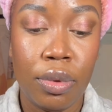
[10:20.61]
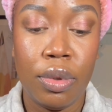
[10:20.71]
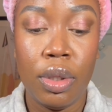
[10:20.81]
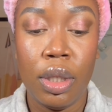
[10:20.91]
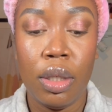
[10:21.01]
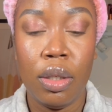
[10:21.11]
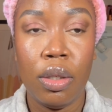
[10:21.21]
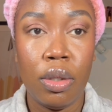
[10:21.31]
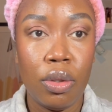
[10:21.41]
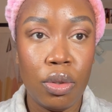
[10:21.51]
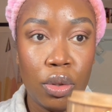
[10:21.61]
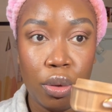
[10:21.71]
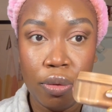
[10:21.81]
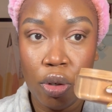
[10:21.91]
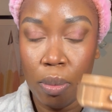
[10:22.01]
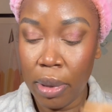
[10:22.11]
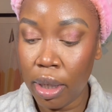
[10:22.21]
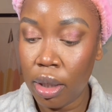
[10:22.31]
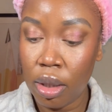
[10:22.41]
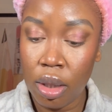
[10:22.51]
Okay, so I've got
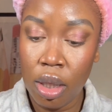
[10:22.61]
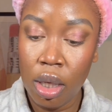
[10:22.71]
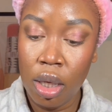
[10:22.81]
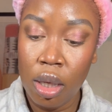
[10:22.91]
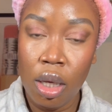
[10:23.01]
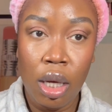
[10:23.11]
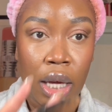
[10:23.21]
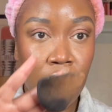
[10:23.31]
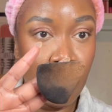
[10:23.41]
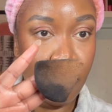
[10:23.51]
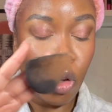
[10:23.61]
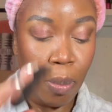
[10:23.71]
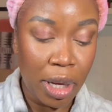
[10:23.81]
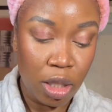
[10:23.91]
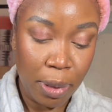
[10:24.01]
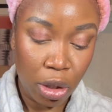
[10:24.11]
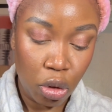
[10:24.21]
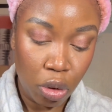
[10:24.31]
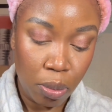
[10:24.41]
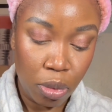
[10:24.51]
my, and then I've got my
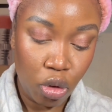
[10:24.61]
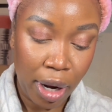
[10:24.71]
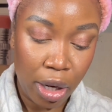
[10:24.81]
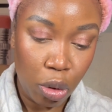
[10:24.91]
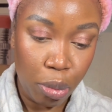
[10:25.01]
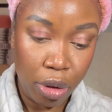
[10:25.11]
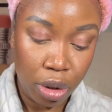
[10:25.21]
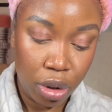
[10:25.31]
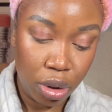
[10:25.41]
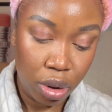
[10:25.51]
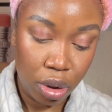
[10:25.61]
Spectrum triangle brush,